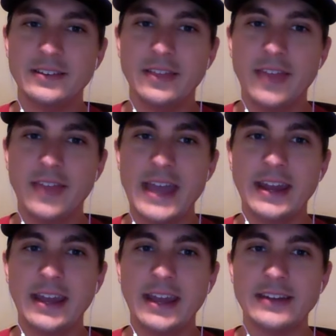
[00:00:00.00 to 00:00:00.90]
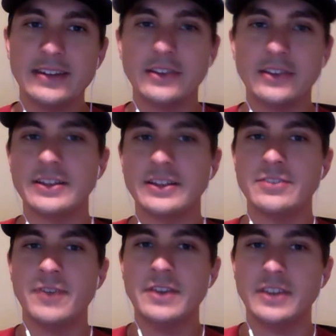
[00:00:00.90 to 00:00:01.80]
that and look, let's
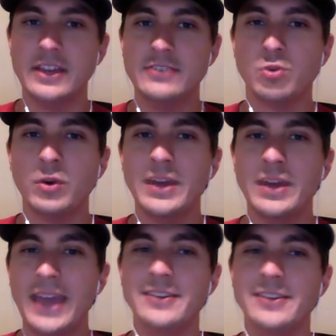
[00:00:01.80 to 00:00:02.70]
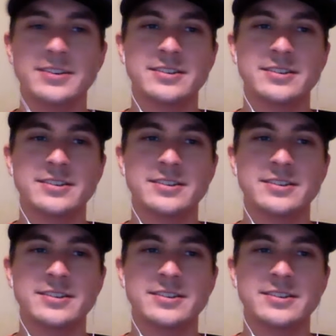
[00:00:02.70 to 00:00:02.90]
face it, he's 28.